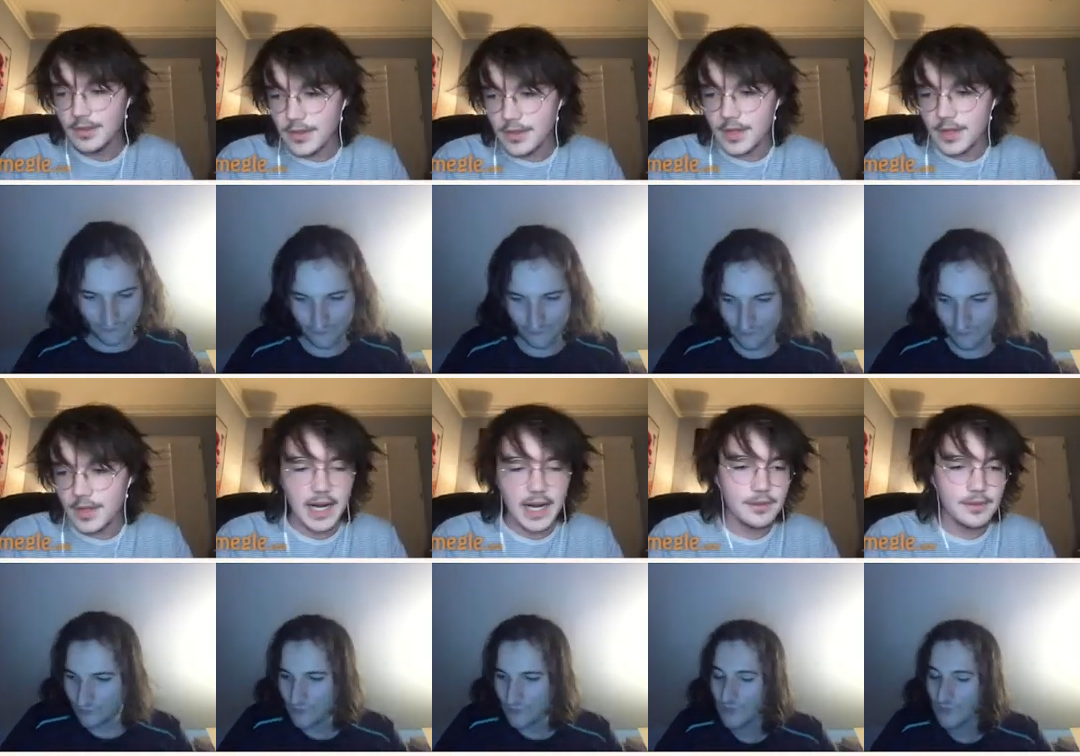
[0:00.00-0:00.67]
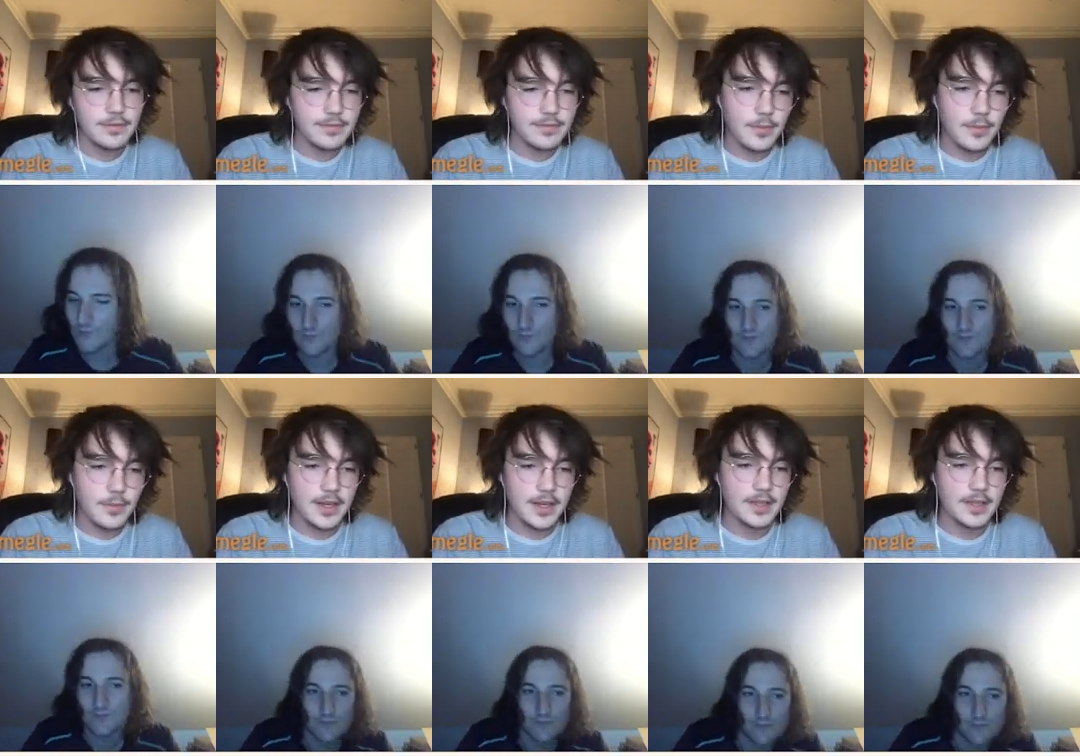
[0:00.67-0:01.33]
Speaker 1: the kind of
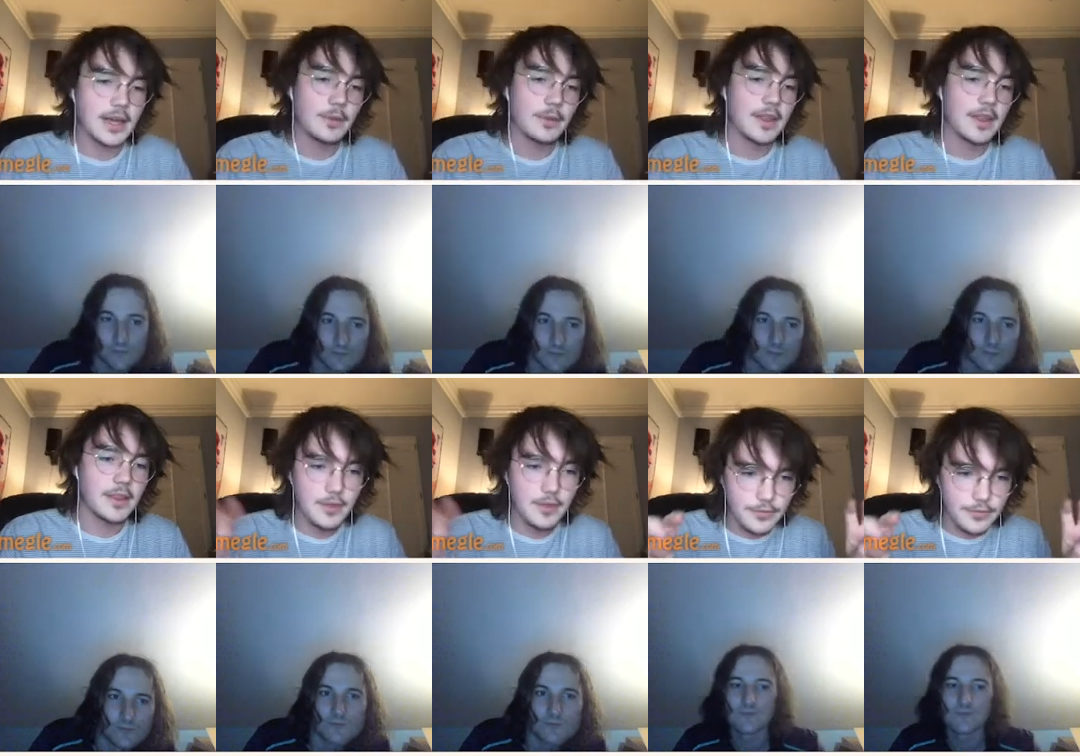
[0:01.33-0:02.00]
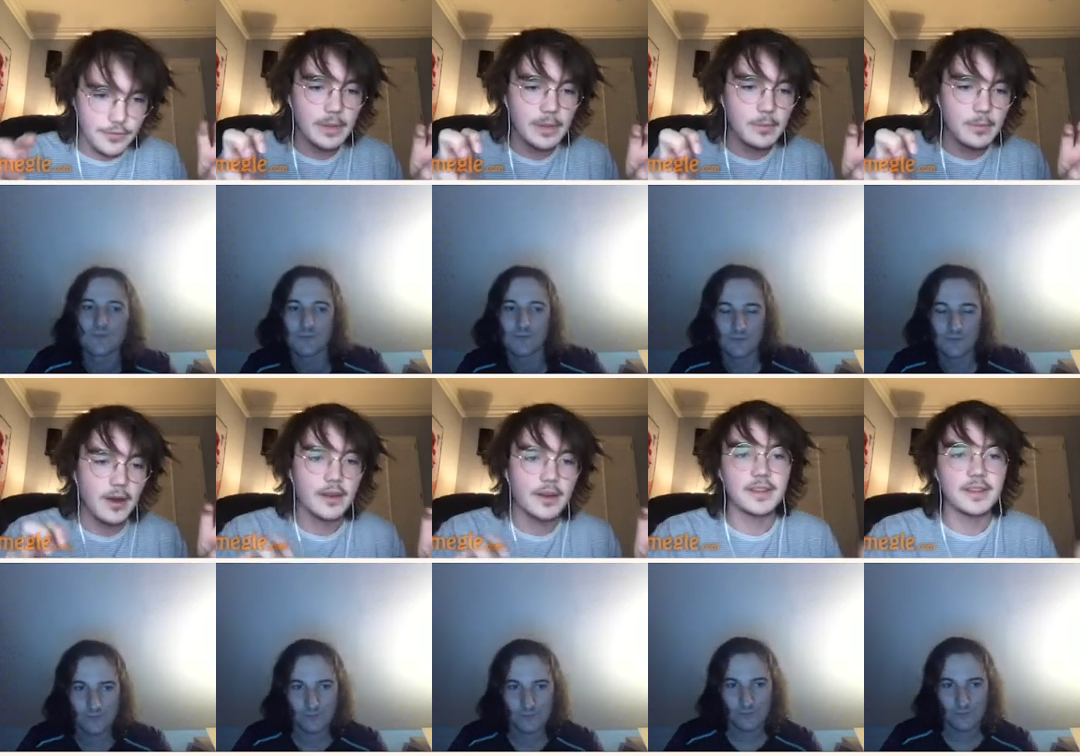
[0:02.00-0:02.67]
market that we the, the free
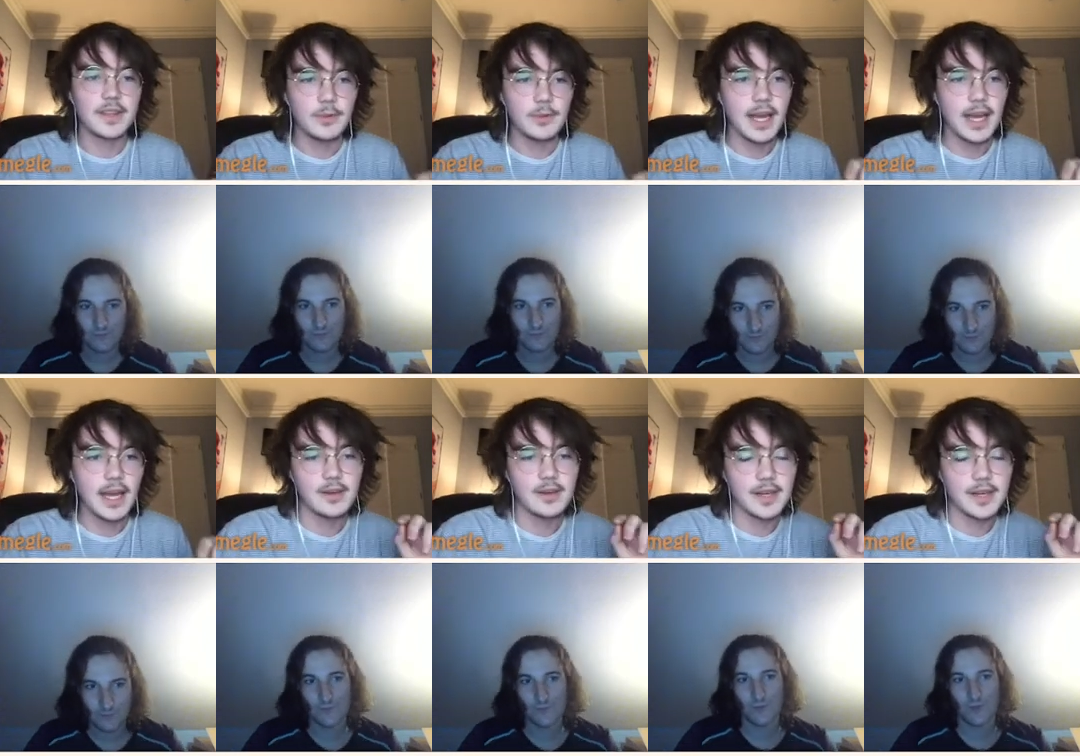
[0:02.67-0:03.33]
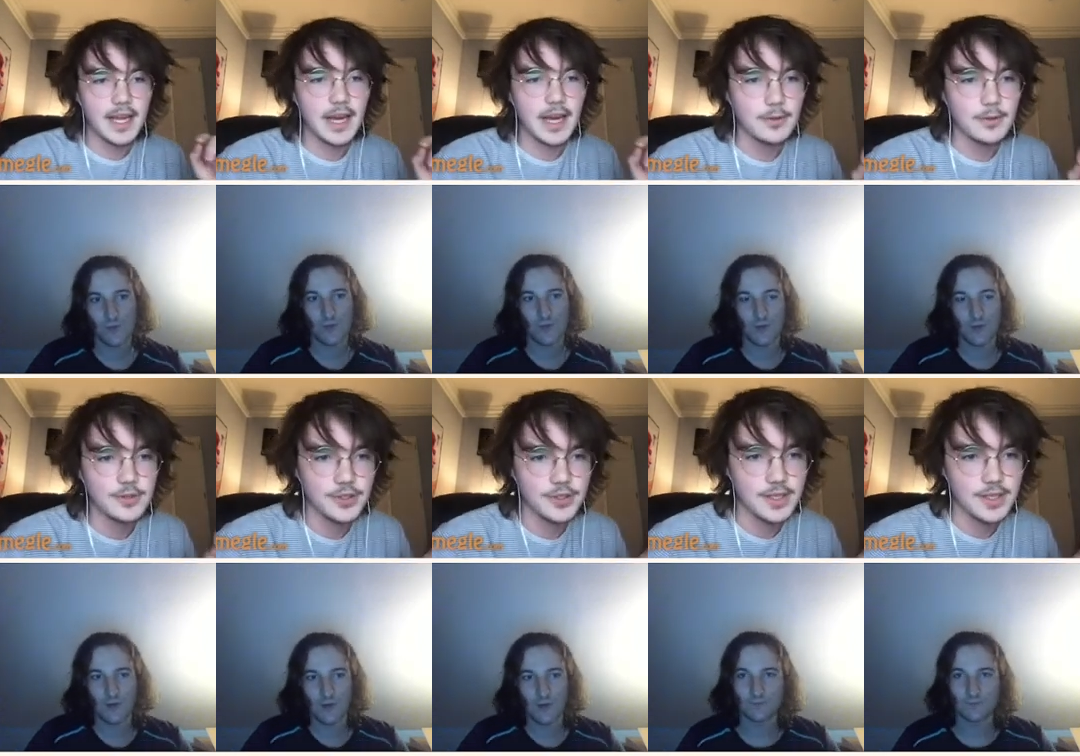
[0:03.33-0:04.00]
market that we have right now,
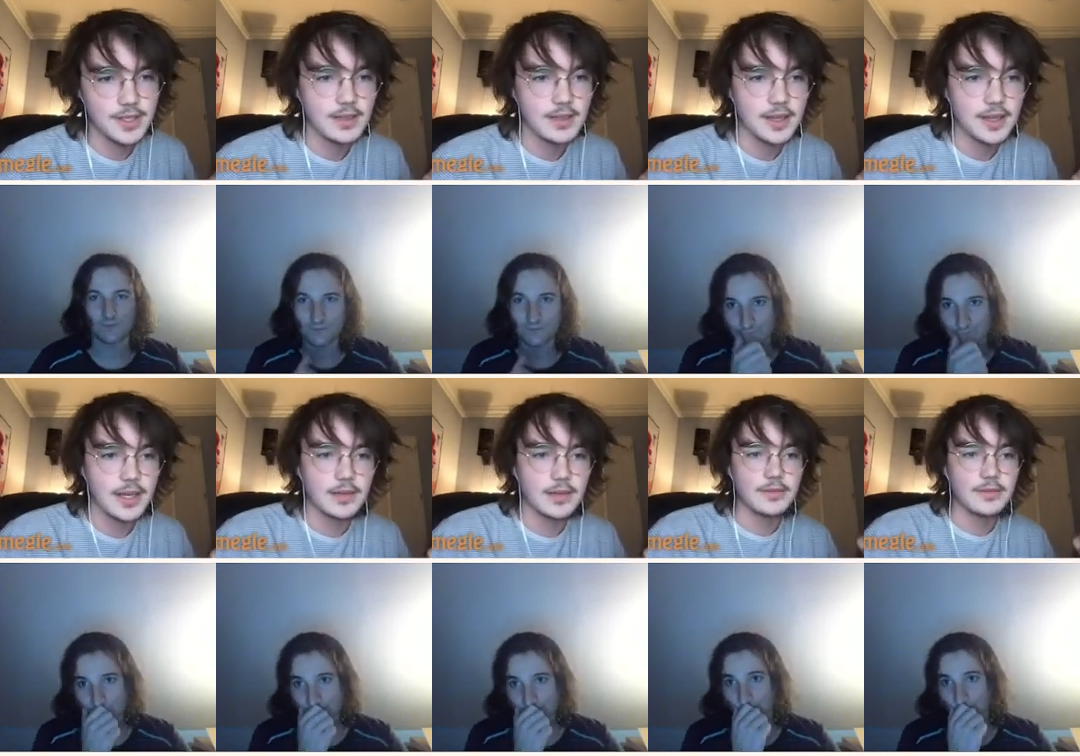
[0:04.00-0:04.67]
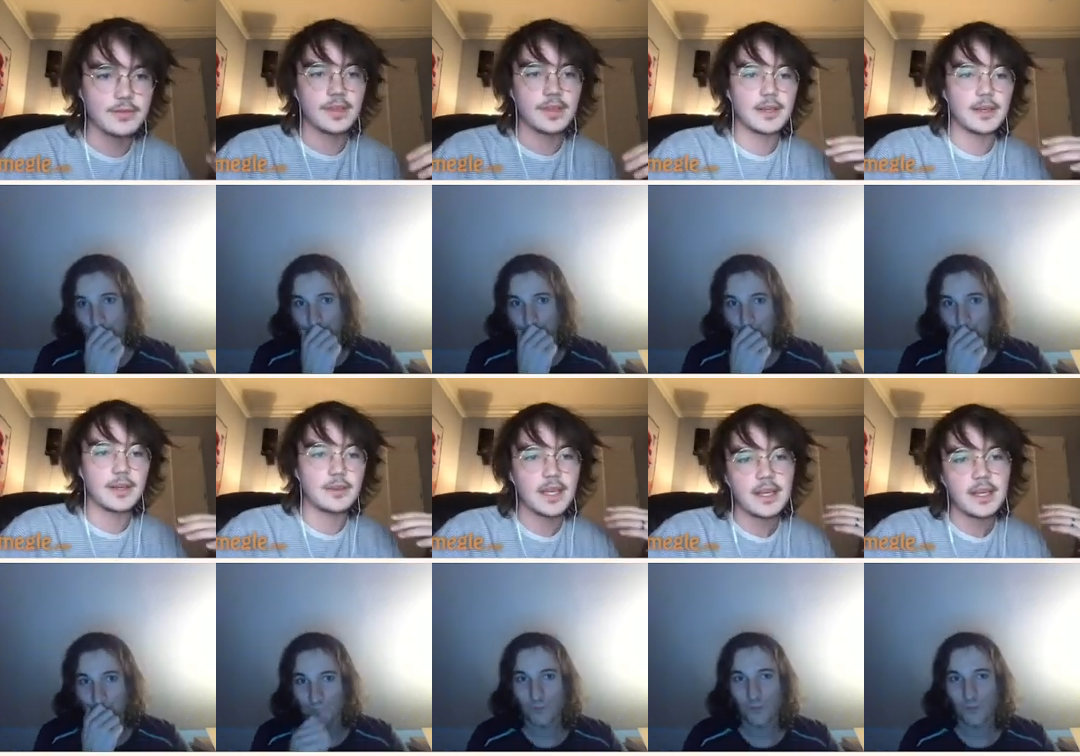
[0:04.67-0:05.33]
which is kind of, you
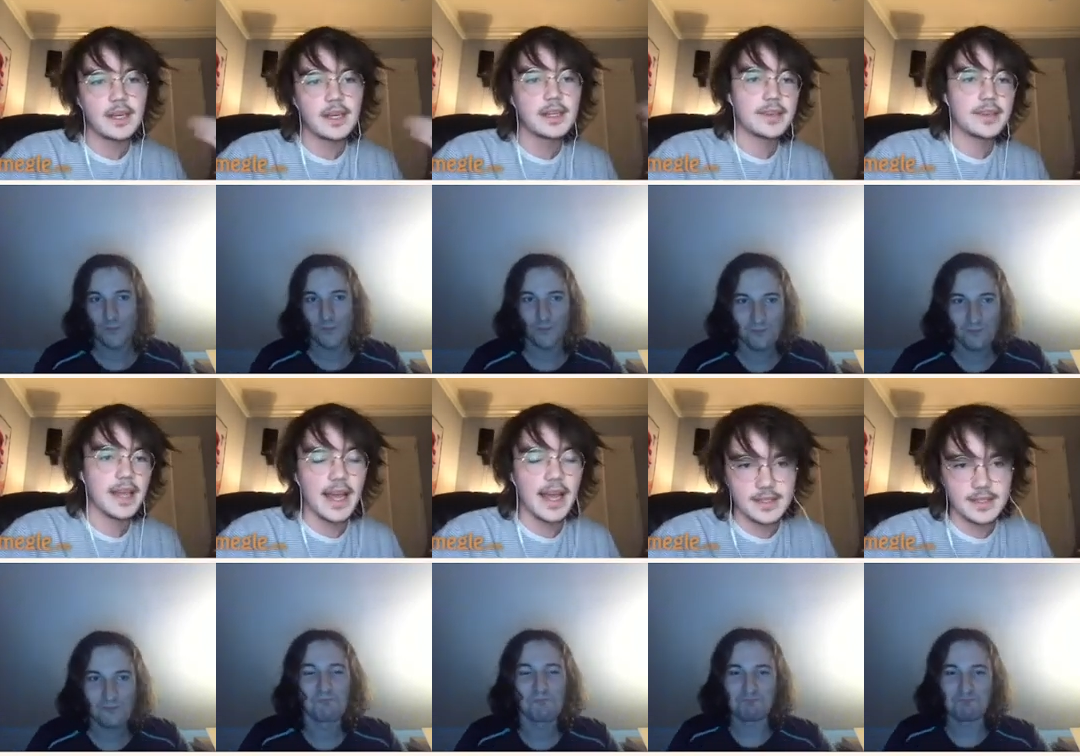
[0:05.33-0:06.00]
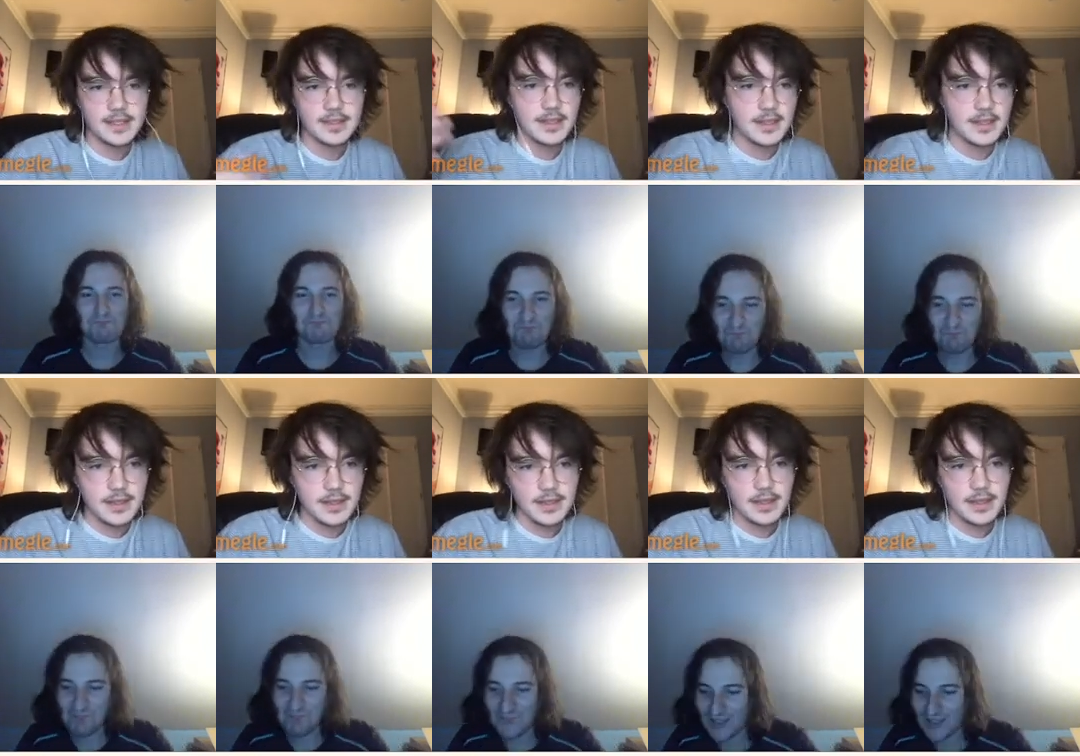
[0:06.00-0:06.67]
know, taxed and